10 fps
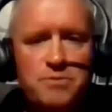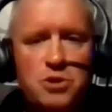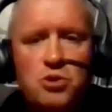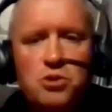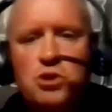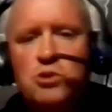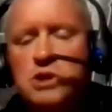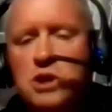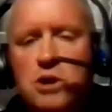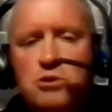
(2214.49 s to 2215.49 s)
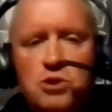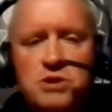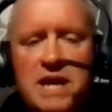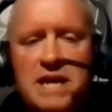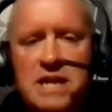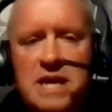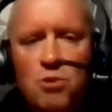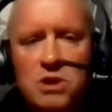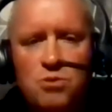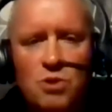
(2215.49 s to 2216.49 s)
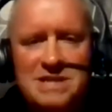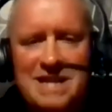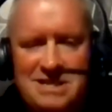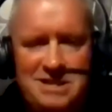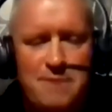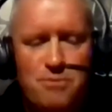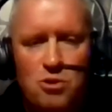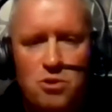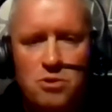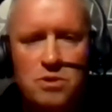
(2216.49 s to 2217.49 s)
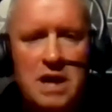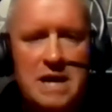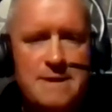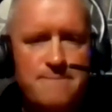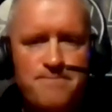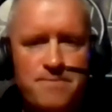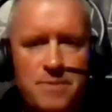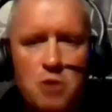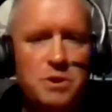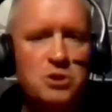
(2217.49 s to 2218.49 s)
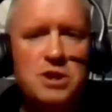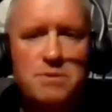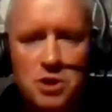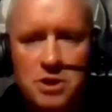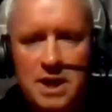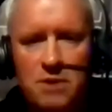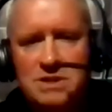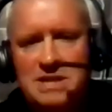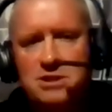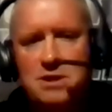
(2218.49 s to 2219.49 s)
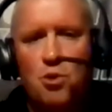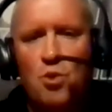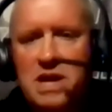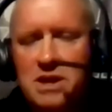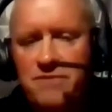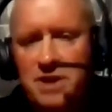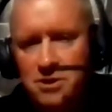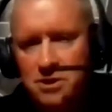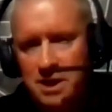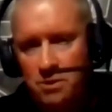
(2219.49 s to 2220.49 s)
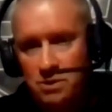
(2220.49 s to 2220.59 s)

You as a coach, you as an AD, what's that summer open gym look like? What's that summer weightlifting look like?